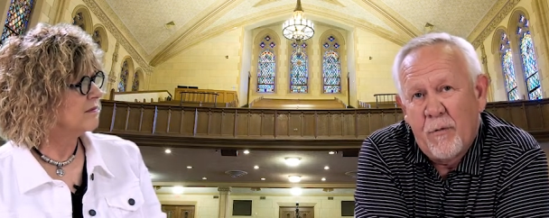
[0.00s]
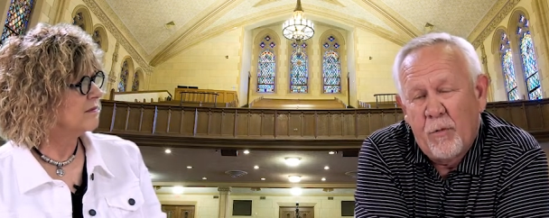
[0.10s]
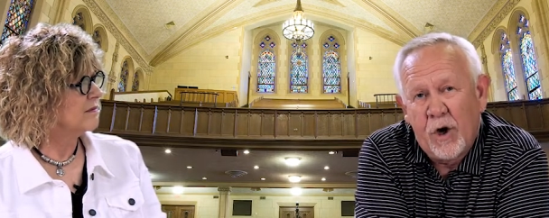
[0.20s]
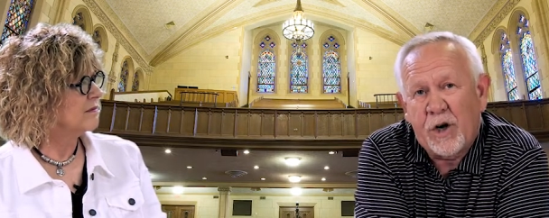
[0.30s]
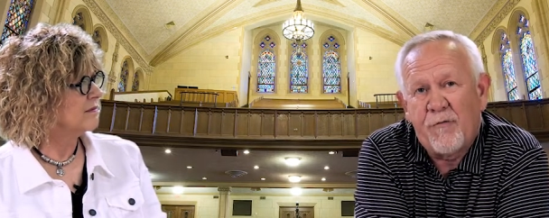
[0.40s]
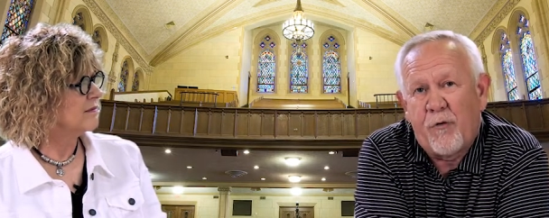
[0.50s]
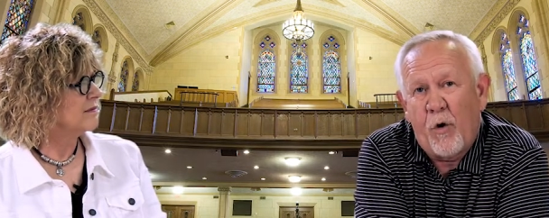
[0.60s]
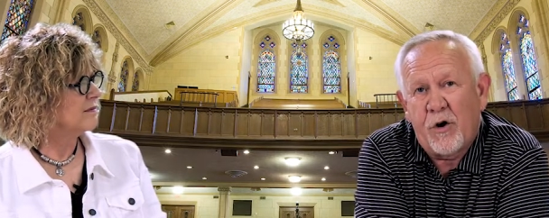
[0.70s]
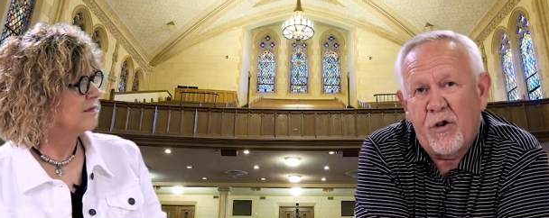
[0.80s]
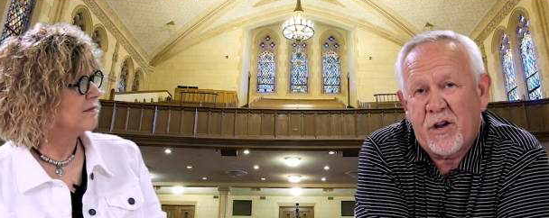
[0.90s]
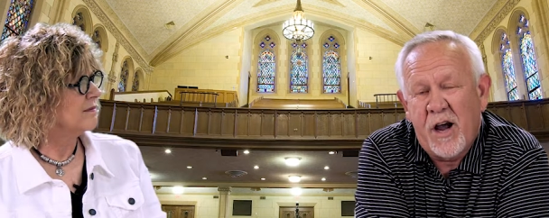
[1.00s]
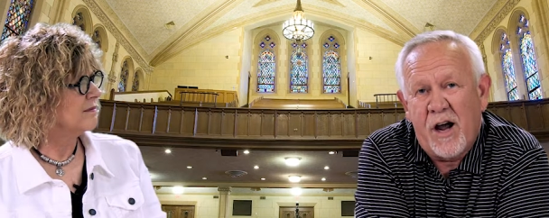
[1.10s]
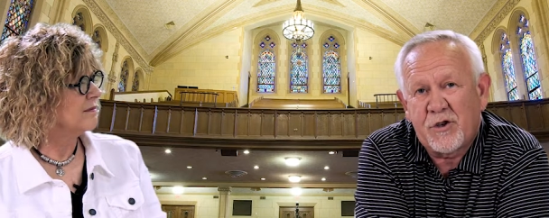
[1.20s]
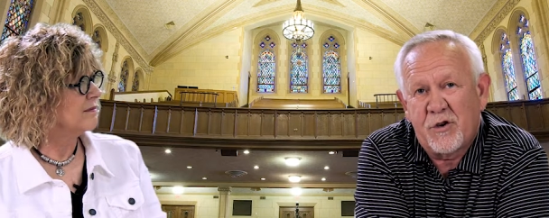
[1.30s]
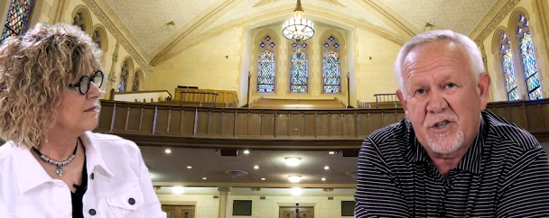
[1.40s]
Speaker 1: We're looking forward to the
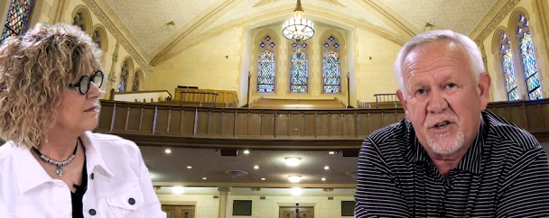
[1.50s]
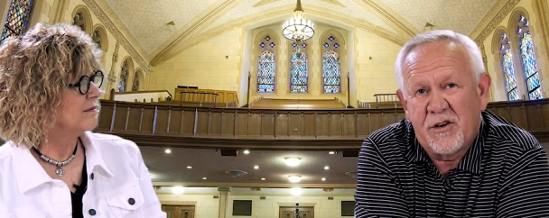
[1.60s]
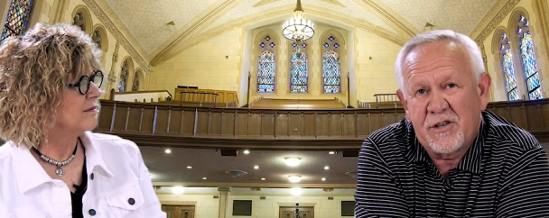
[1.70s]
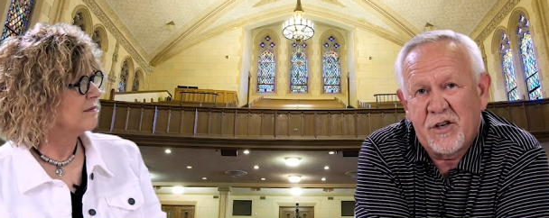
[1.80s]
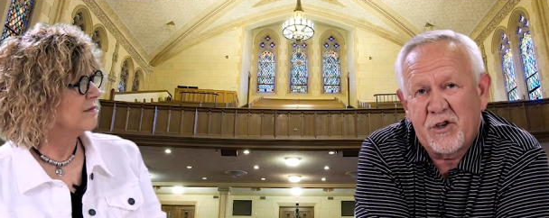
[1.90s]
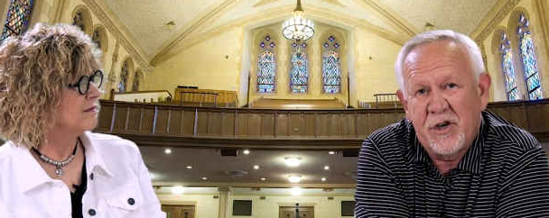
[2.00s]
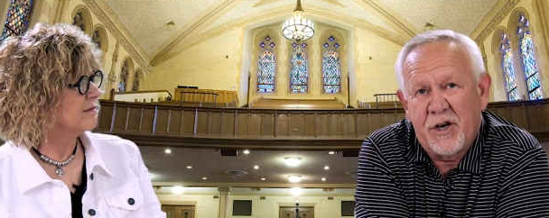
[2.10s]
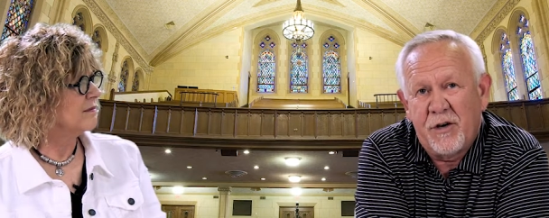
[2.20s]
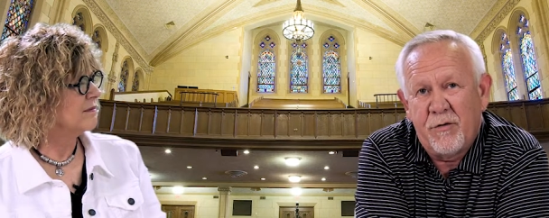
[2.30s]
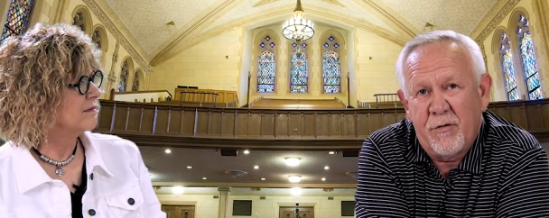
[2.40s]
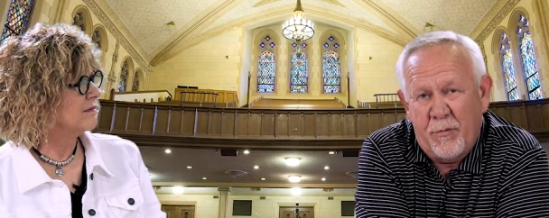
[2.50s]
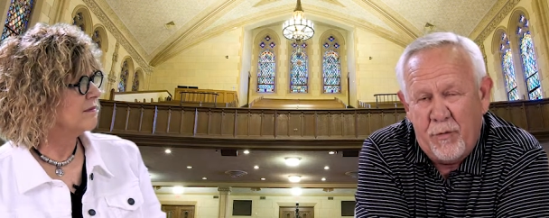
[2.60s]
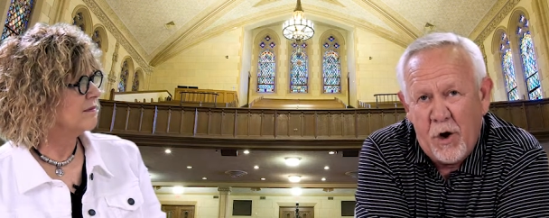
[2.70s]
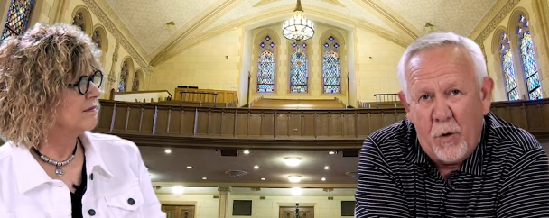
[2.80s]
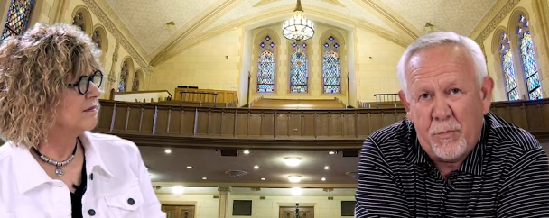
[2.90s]
concert series this year.
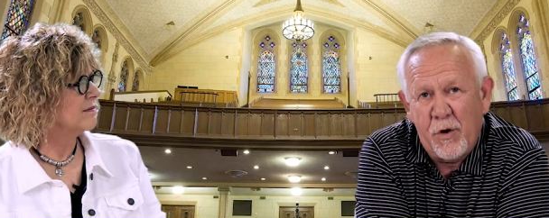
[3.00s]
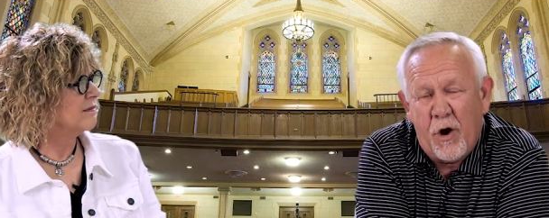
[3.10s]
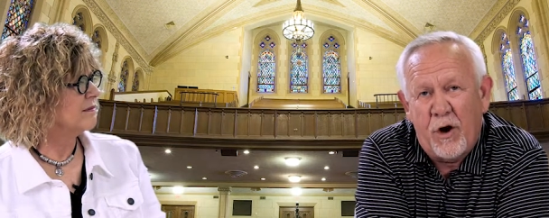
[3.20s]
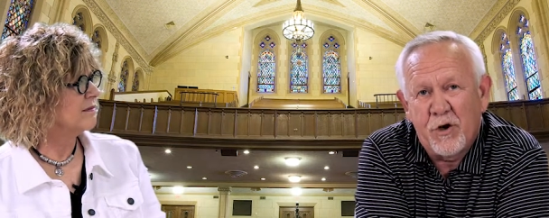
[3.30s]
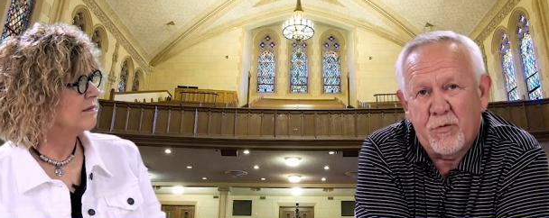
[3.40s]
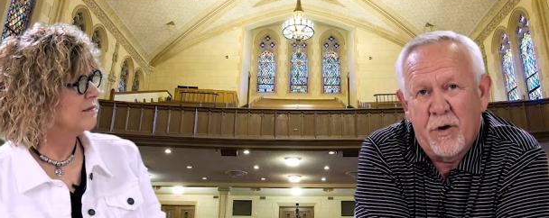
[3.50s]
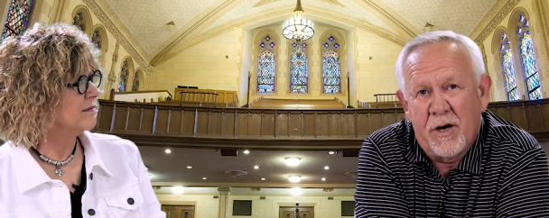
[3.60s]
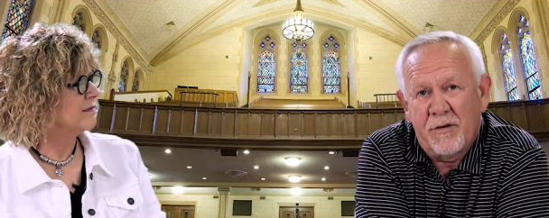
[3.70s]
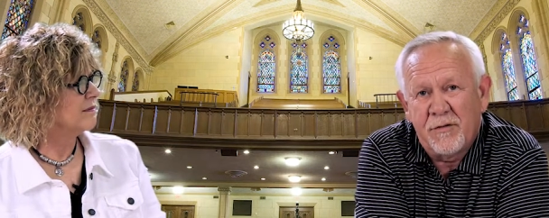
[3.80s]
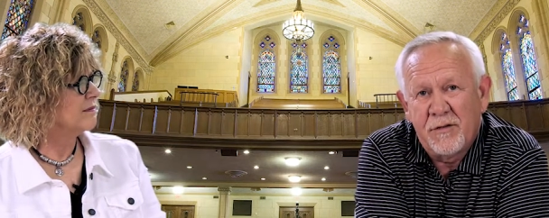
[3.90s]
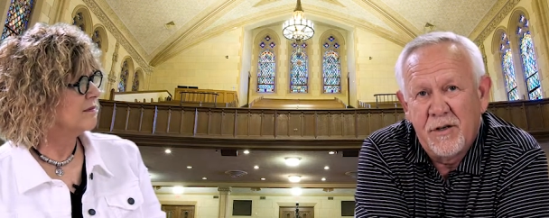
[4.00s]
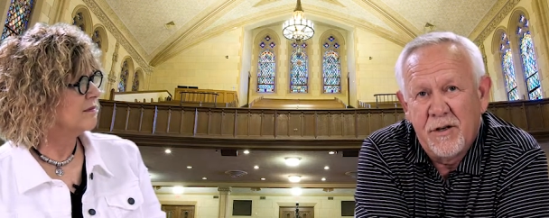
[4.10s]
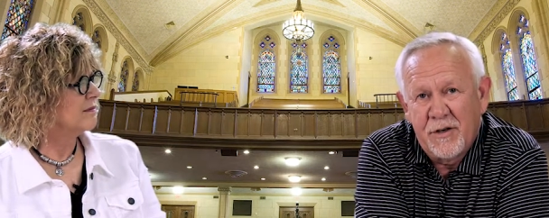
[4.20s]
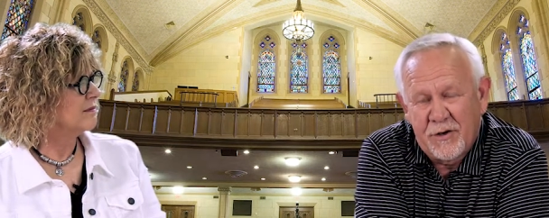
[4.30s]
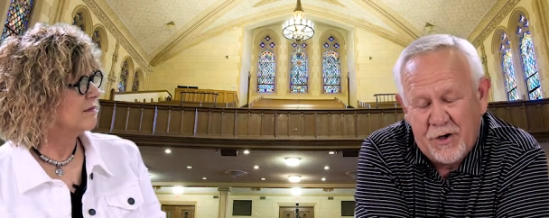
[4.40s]
We hope you are as well.
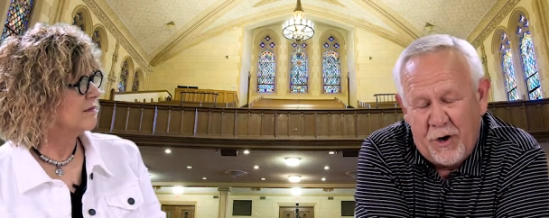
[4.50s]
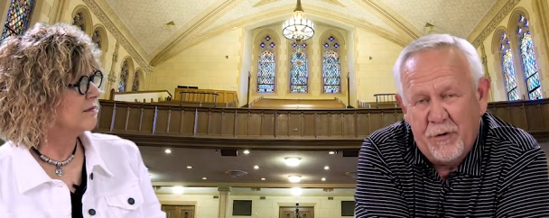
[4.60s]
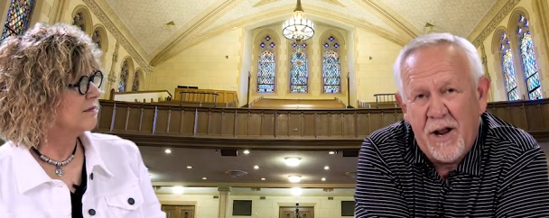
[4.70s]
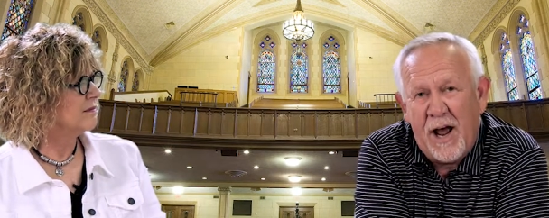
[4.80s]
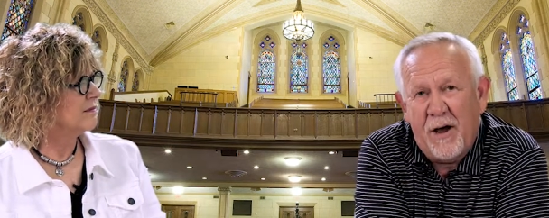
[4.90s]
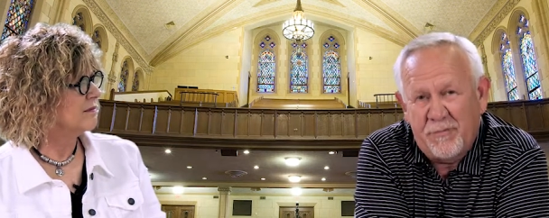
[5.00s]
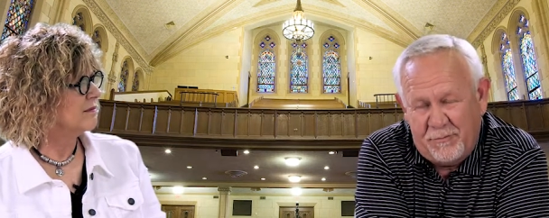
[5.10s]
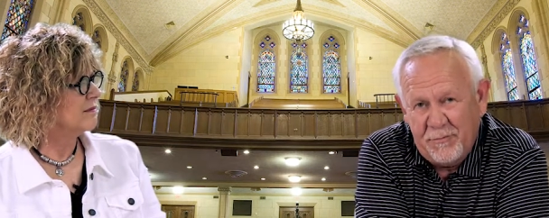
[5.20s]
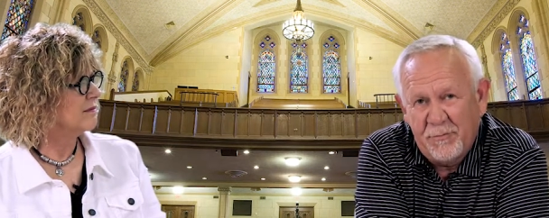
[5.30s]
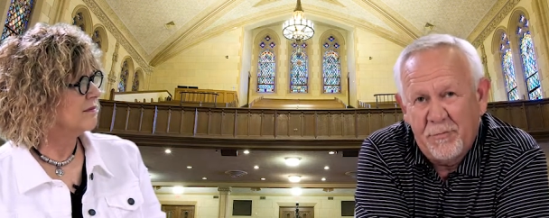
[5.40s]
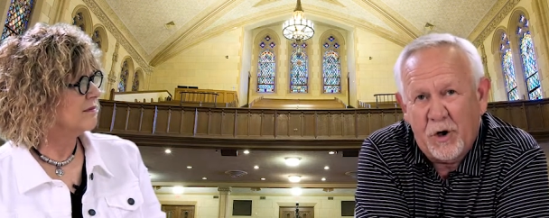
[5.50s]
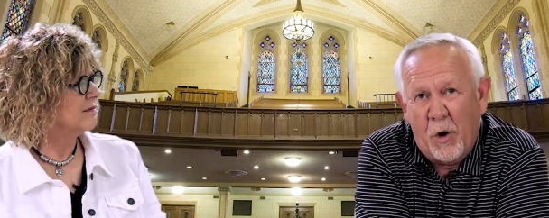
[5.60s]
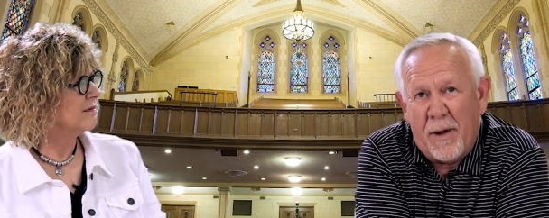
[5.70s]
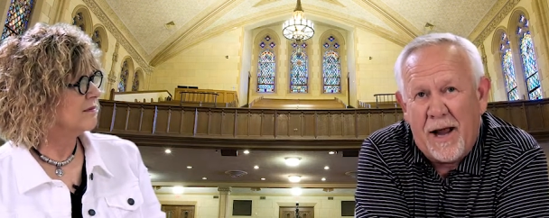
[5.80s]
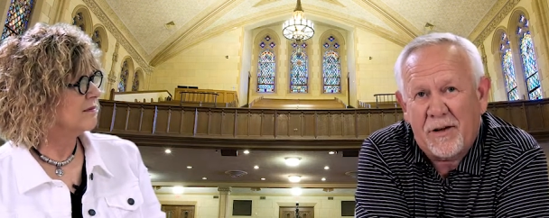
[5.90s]
So now we'll go
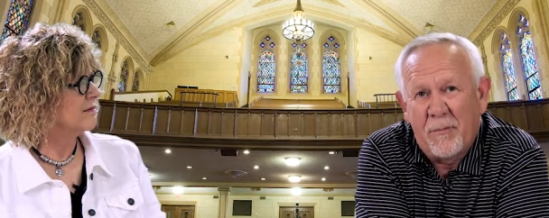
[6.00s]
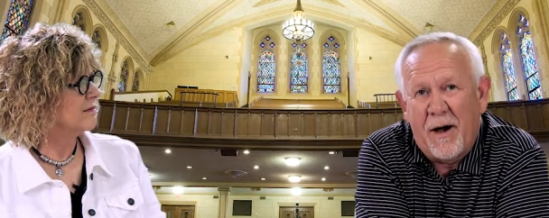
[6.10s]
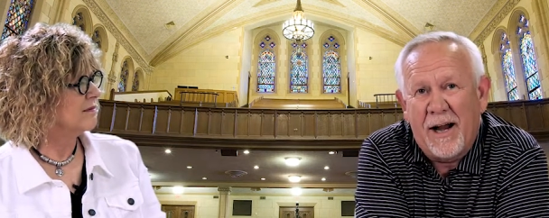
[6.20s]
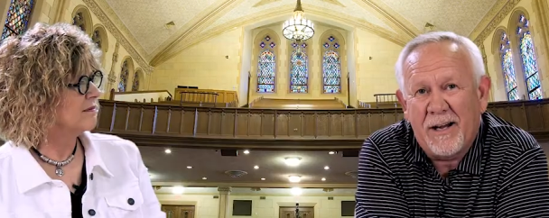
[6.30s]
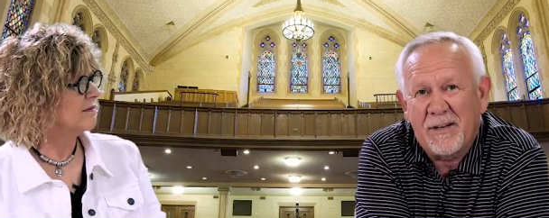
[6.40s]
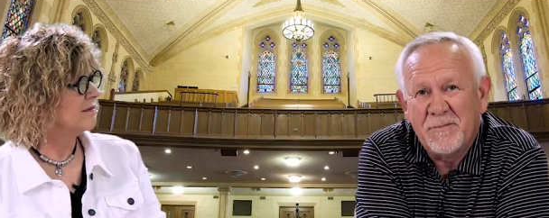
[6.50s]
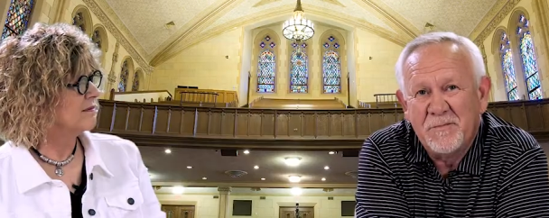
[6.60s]
back to Mike.